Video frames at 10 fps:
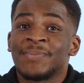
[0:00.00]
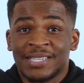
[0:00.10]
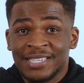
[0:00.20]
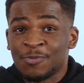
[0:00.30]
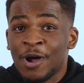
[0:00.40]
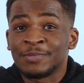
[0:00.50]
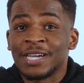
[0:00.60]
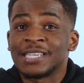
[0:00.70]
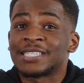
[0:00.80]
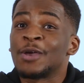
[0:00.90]
This is what I'm
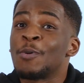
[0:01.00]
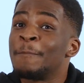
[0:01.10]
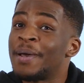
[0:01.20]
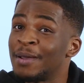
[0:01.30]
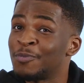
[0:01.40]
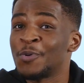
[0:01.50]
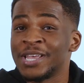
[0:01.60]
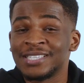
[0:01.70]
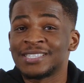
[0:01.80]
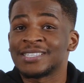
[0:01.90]
trying to say. When Pep
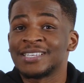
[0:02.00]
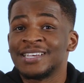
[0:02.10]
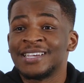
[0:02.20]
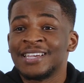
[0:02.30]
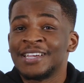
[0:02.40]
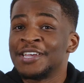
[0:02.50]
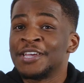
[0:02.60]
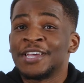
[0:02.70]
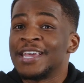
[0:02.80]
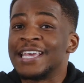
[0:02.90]
wins,
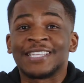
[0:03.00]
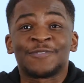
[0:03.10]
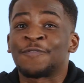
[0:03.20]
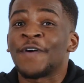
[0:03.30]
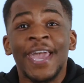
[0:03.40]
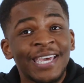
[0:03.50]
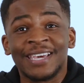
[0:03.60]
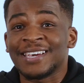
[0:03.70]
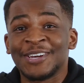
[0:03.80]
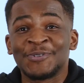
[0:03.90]
it's
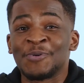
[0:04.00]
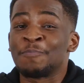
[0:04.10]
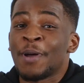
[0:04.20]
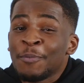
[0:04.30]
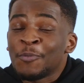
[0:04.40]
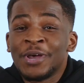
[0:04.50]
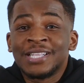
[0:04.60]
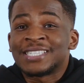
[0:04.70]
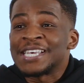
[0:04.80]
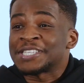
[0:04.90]
fake. when Pep
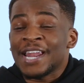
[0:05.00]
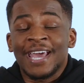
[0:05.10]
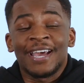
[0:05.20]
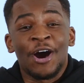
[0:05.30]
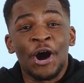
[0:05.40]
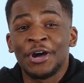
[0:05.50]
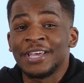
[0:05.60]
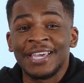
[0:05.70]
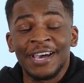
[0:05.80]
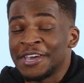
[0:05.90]
wins, it's like
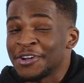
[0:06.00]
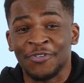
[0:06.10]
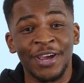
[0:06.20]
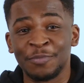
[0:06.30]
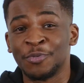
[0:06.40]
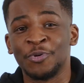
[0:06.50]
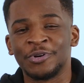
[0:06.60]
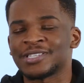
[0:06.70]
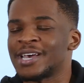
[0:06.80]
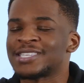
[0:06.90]
incredible.
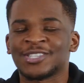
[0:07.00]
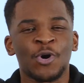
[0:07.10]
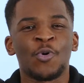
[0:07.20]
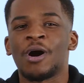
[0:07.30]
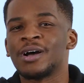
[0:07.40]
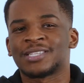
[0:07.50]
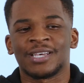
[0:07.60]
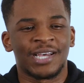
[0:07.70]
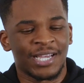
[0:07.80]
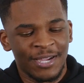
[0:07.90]
So it's so hard
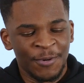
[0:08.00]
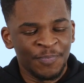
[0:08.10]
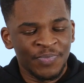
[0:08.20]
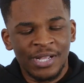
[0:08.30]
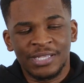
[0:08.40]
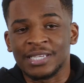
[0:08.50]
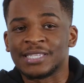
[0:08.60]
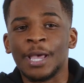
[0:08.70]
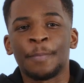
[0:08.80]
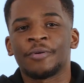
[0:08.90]
to
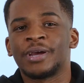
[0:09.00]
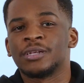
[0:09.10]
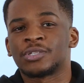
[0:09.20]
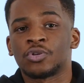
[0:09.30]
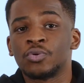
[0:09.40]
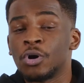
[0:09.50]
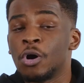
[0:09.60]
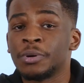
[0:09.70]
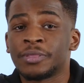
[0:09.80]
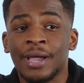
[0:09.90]
separate the two. The
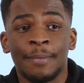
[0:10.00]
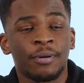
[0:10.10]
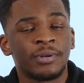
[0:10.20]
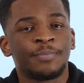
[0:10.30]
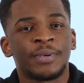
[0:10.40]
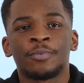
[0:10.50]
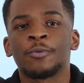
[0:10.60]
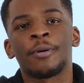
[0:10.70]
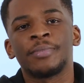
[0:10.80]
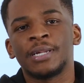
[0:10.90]
only thing people
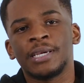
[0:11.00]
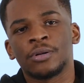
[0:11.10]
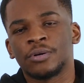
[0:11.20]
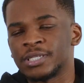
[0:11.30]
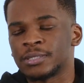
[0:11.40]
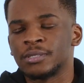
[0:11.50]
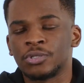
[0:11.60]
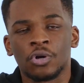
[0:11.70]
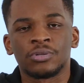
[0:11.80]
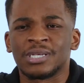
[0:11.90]
probably lean on is
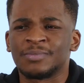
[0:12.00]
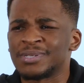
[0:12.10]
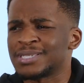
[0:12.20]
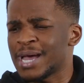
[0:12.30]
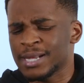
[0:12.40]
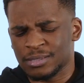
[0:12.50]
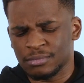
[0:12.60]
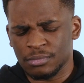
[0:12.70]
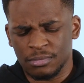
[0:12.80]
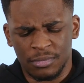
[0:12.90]
Jose's been sacked
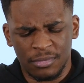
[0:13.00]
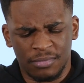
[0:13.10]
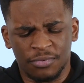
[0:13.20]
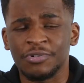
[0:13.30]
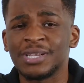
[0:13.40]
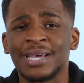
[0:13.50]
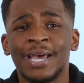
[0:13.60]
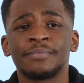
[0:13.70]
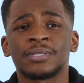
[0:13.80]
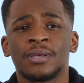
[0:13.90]
3
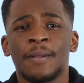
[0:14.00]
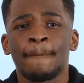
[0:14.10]
times.